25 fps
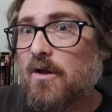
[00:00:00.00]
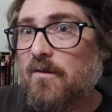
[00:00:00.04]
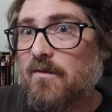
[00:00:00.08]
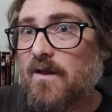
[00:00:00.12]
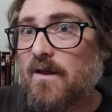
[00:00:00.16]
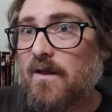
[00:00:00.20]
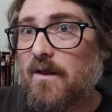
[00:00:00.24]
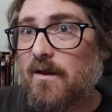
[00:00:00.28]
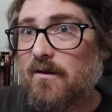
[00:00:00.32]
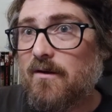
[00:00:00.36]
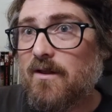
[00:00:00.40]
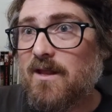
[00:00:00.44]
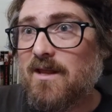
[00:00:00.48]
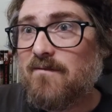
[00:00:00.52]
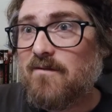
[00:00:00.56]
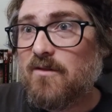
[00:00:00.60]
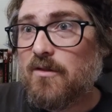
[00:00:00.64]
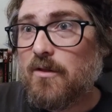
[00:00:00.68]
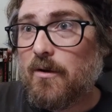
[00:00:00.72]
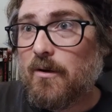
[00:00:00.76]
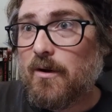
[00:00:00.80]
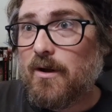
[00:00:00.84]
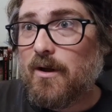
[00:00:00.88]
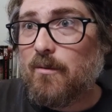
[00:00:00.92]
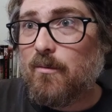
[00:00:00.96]
that
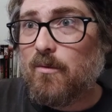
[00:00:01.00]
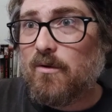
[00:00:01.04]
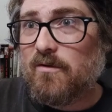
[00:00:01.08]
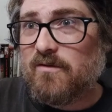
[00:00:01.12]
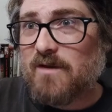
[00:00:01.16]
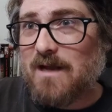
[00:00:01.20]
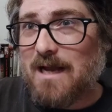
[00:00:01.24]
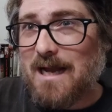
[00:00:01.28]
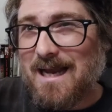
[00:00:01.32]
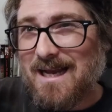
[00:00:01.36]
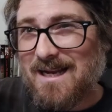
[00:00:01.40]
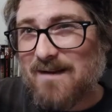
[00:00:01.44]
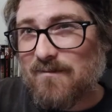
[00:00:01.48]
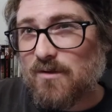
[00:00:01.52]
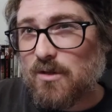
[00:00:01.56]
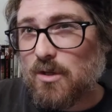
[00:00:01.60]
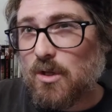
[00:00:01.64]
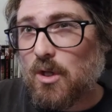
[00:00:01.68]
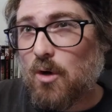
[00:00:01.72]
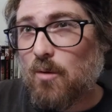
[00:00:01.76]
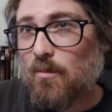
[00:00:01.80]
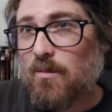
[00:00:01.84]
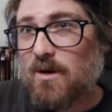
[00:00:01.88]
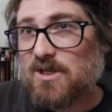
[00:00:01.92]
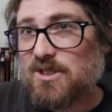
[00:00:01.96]
even though it was kind of a
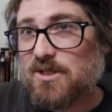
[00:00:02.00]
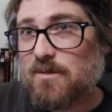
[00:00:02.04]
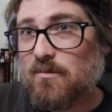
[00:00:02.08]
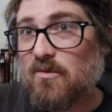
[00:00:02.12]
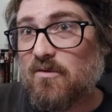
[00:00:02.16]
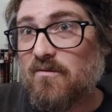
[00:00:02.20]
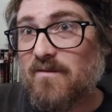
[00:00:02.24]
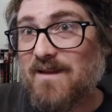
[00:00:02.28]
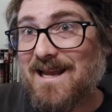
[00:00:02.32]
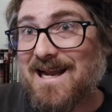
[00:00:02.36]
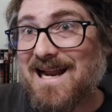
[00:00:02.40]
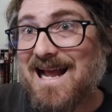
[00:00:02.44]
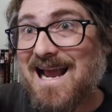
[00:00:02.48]
low-budget movie,